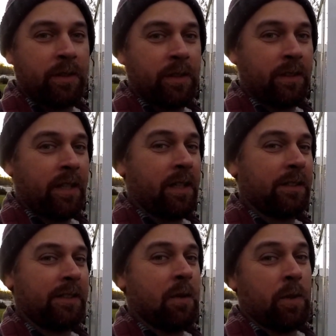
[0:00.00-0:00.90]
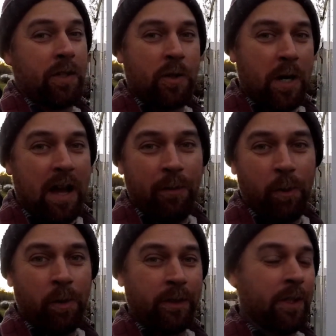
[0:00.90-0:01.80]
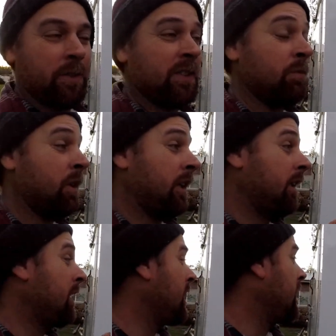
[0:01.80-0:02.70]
in case I want to travel and go somewhere